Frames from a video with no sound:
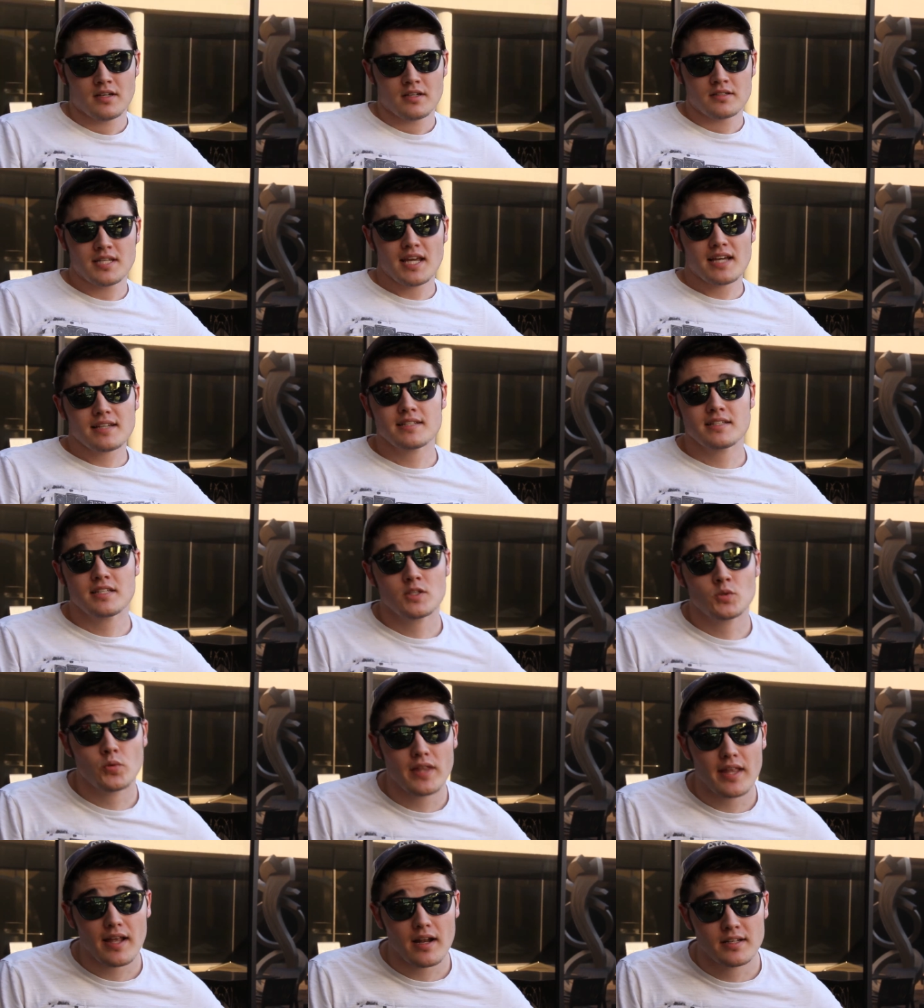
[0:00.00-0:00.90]
Texas is
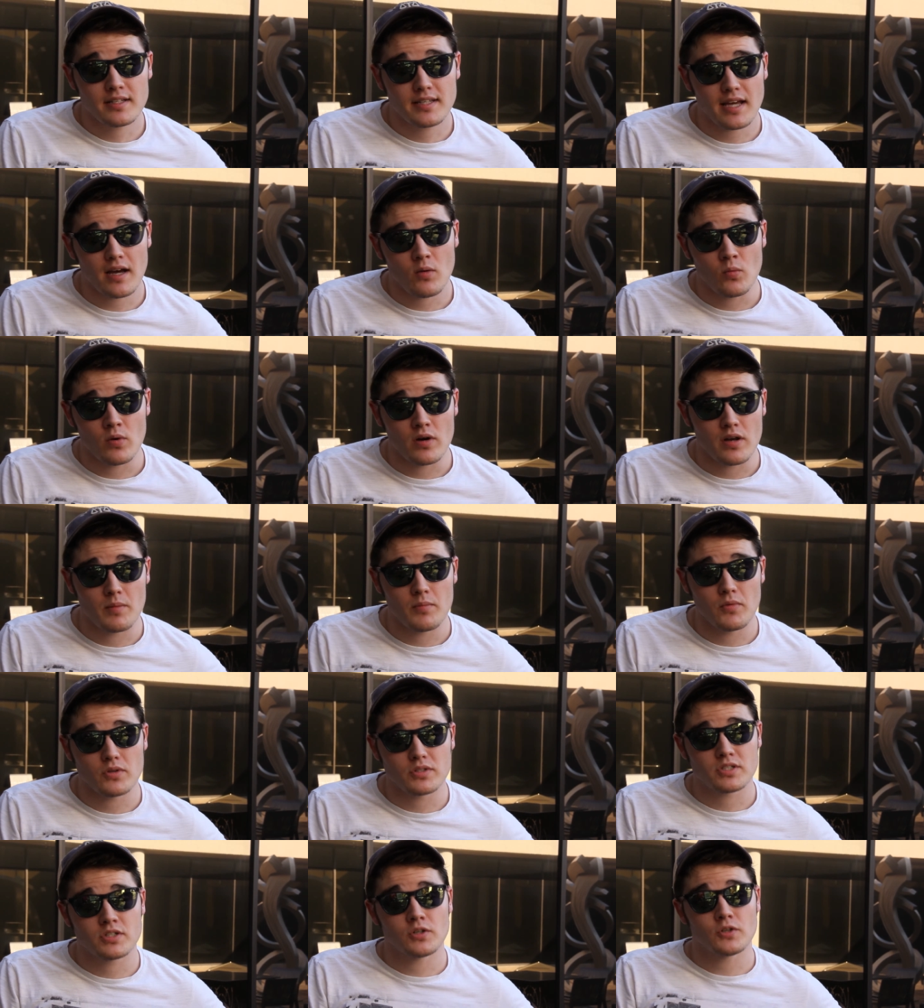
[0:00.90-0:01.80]
without a doubt one of the
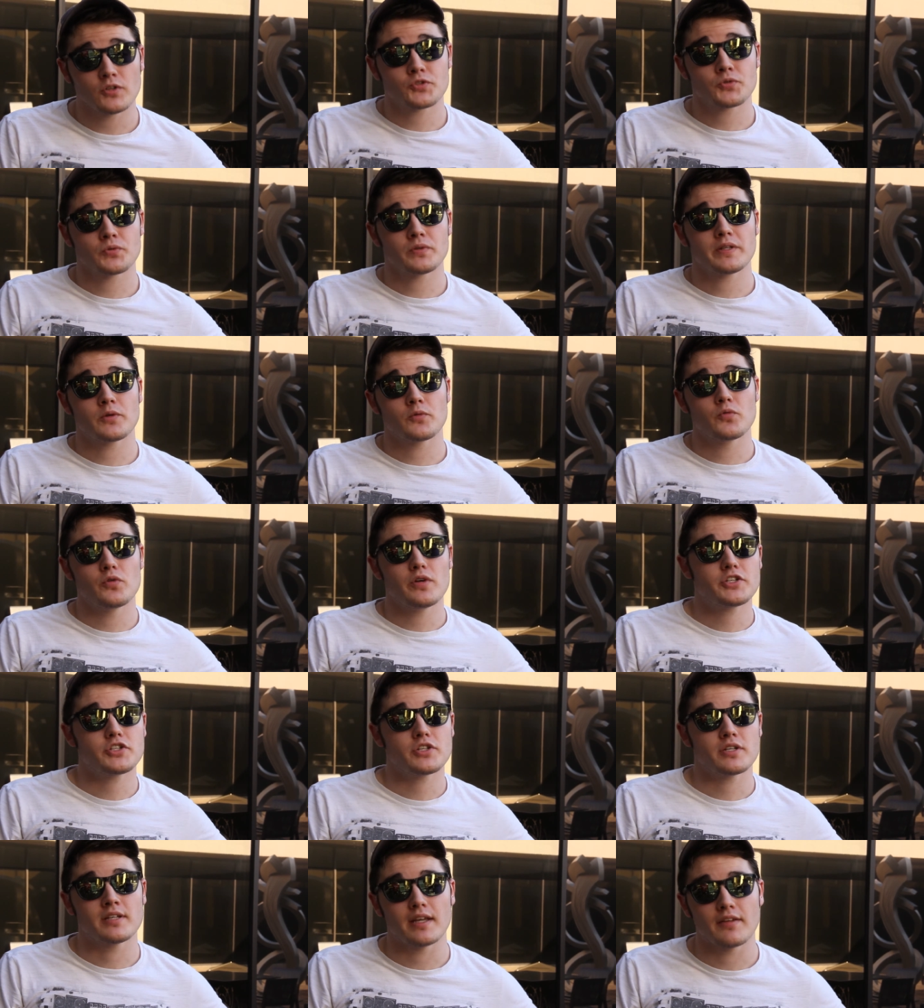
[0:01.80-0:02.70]
most culturally
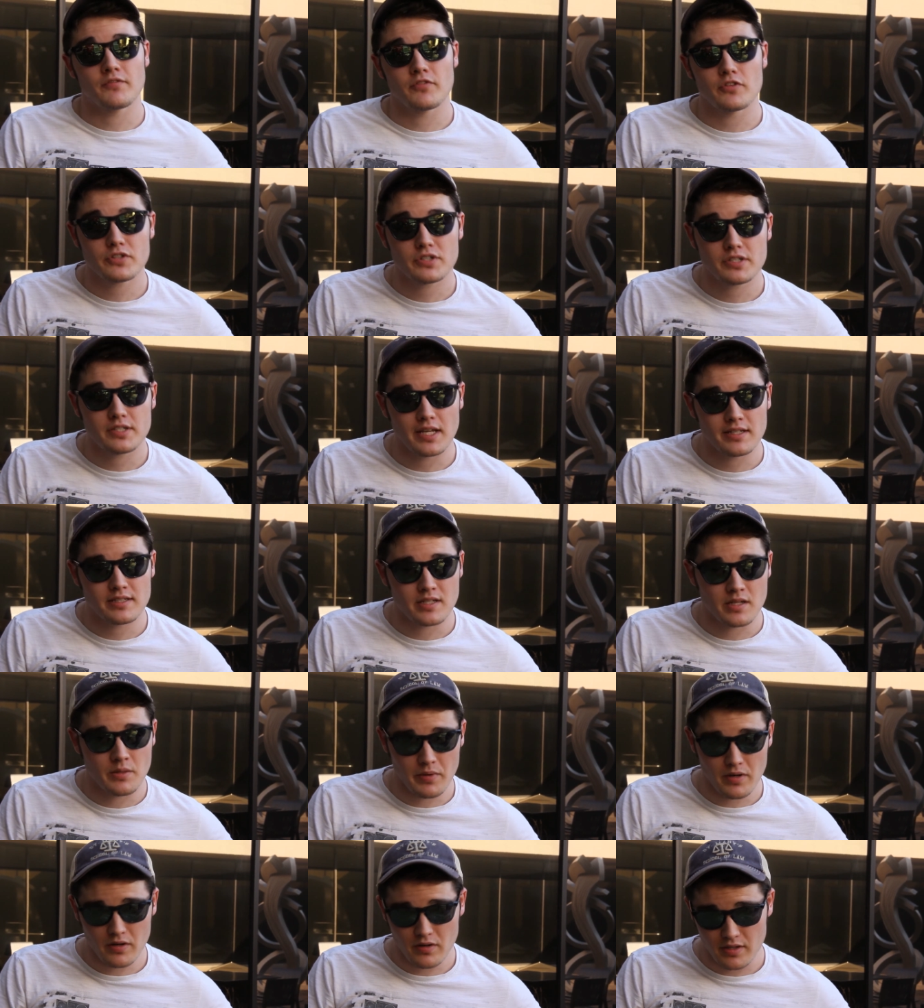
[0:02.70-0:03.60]
rich and diverse states in
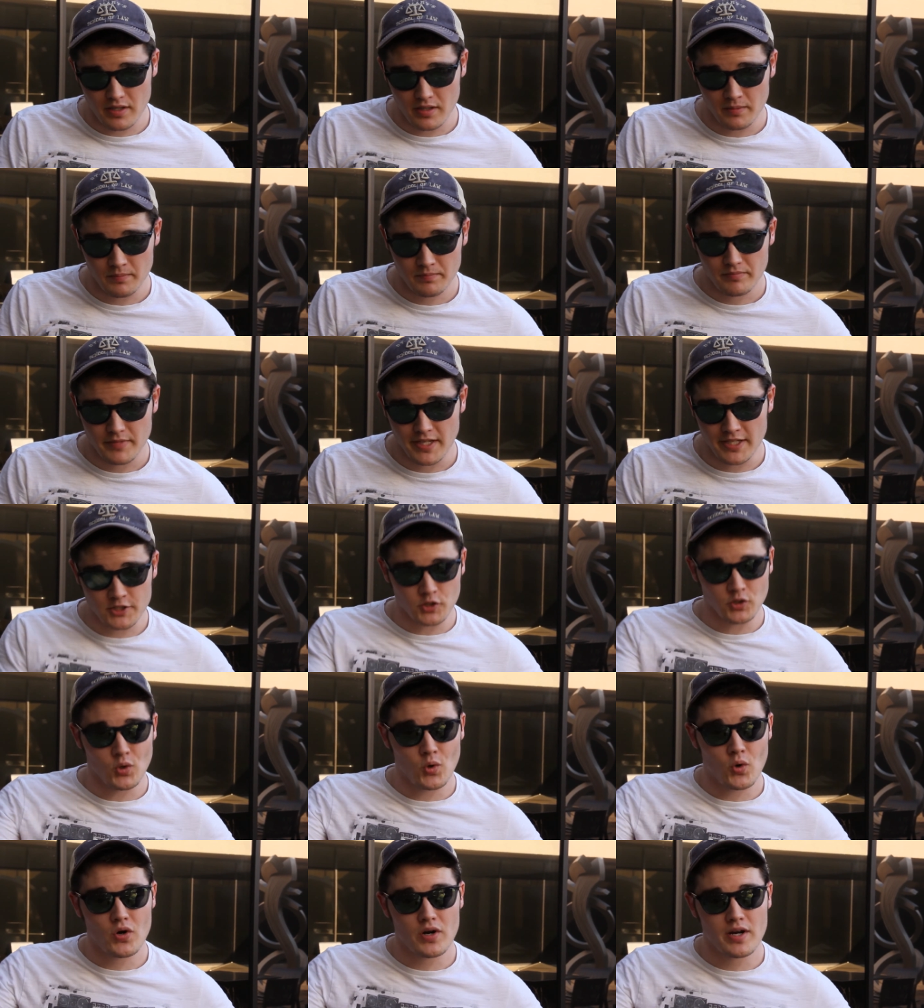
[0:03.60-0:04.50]
America. Its
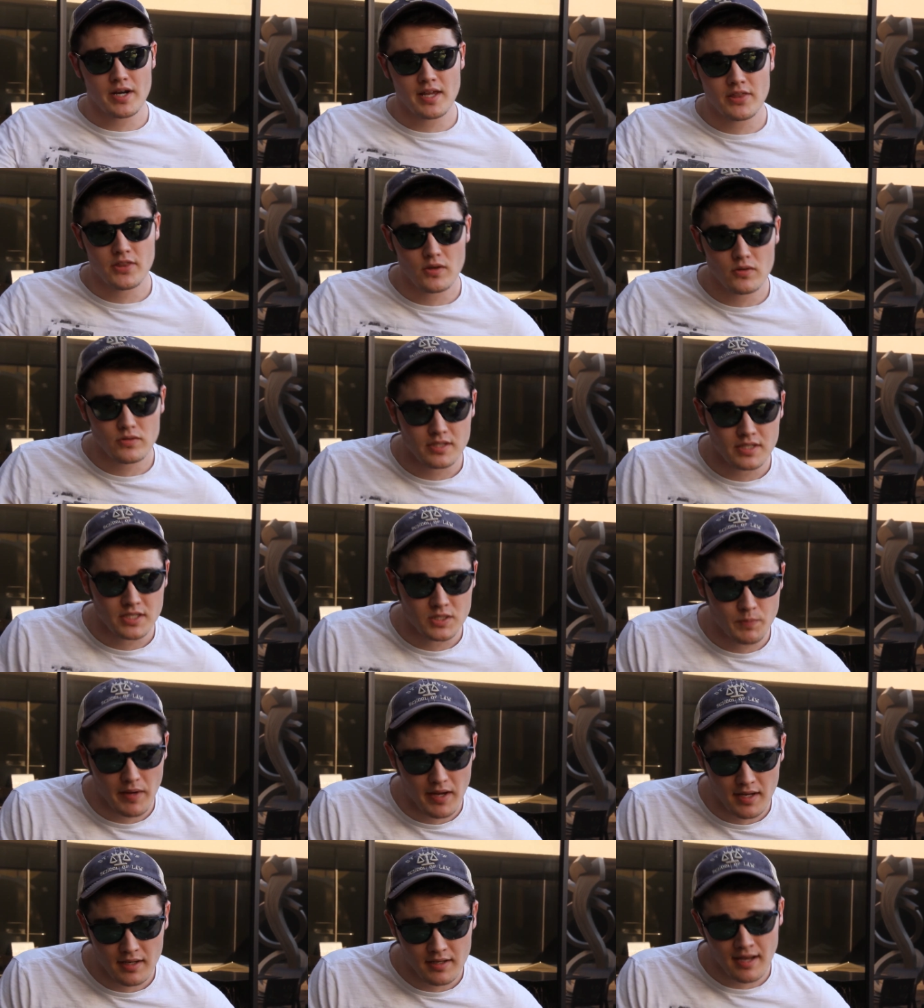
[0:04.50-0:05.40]
lore and ethos
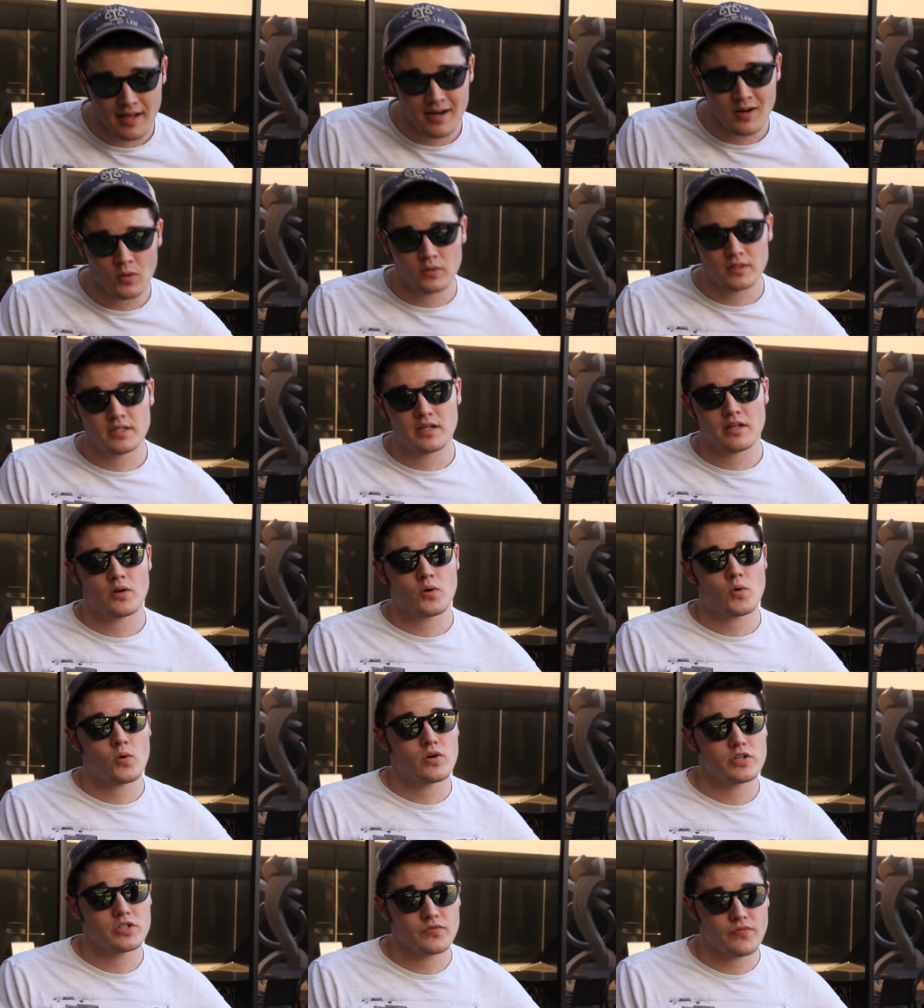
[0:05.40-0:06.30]
expand not only to the
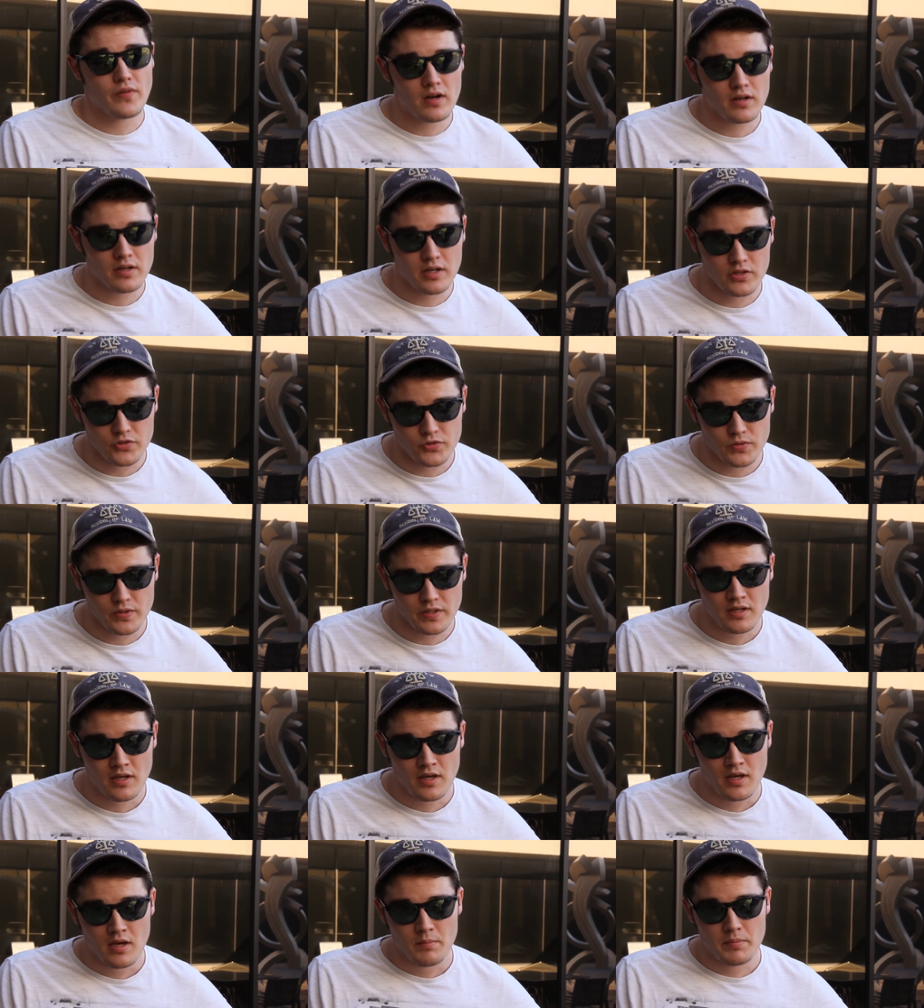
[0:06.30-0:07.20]
corners of our country,
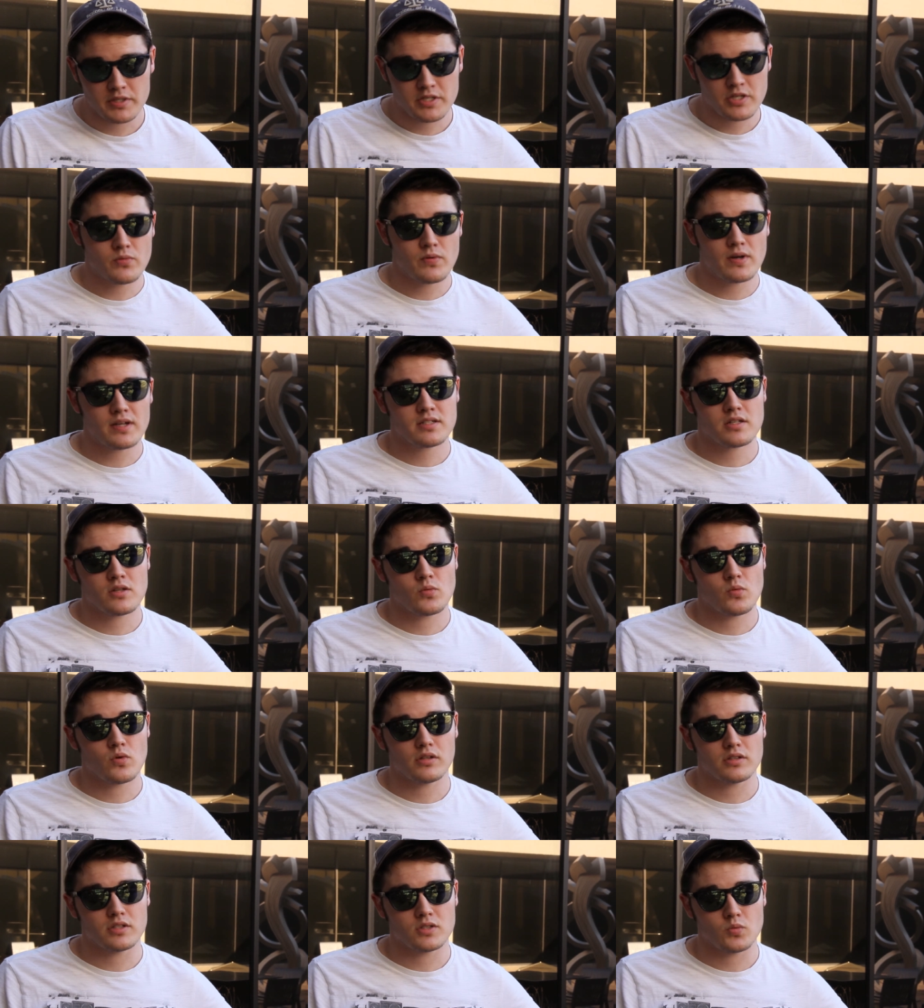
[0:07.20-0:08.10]
but to the rest of the
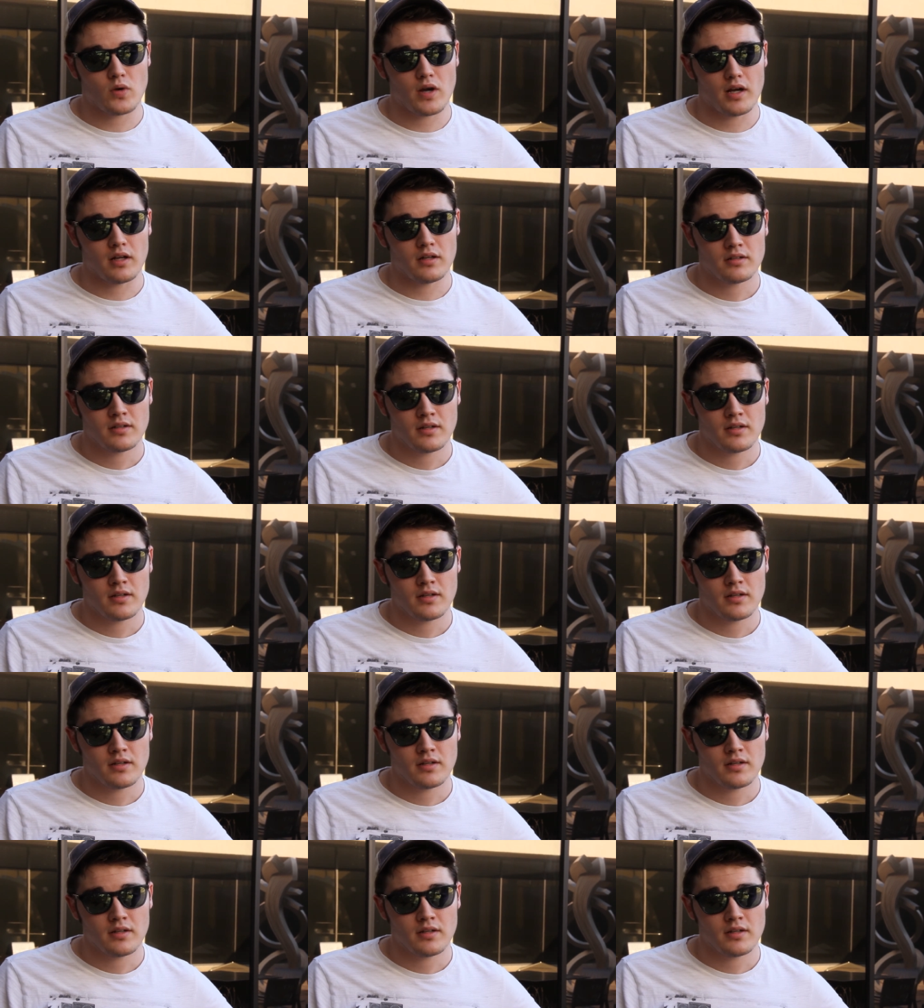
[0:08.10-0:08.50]
world as well.